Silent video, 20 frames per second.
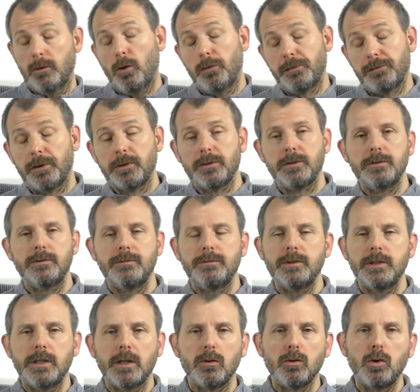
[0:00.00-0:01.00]
often
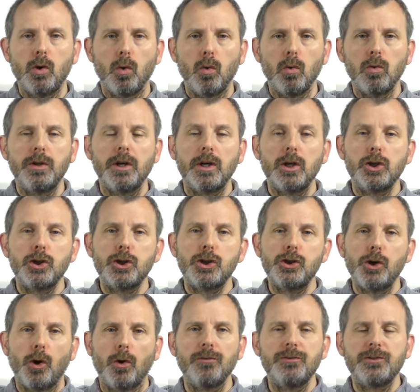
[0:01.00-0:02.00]
called
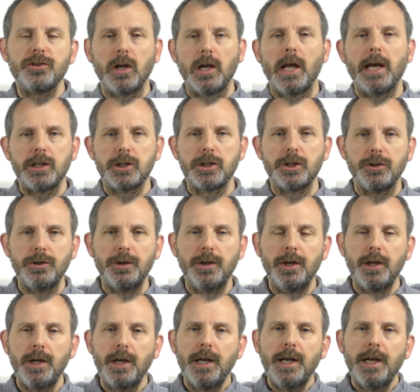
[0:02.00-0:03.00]
shot selection,